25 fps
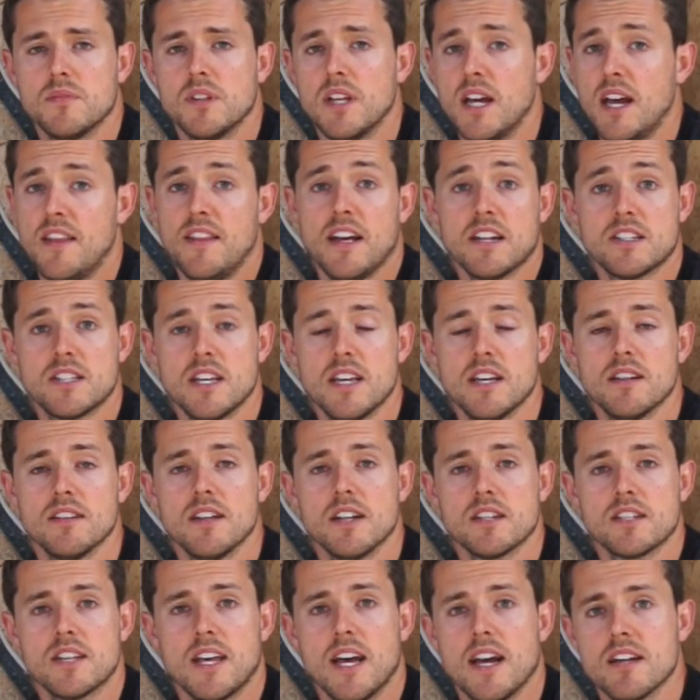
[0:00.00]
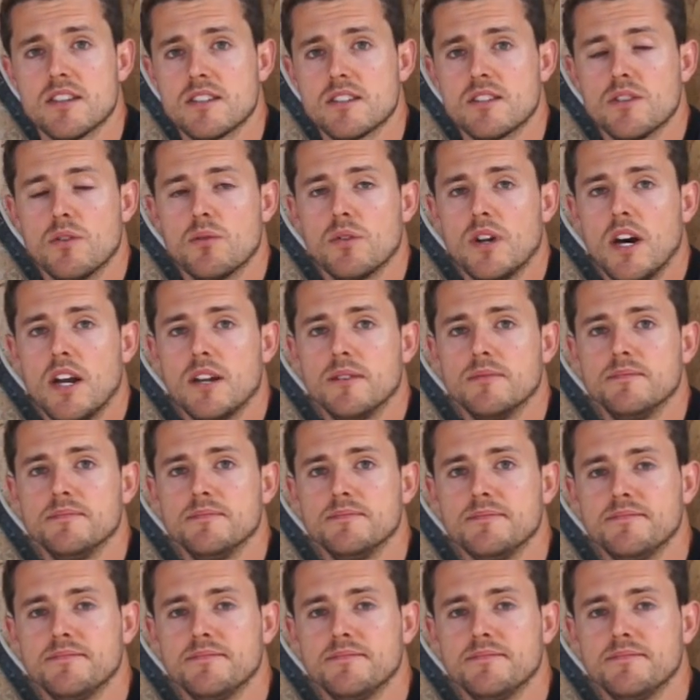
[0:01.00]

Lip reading: And that's it, that's gas, all done.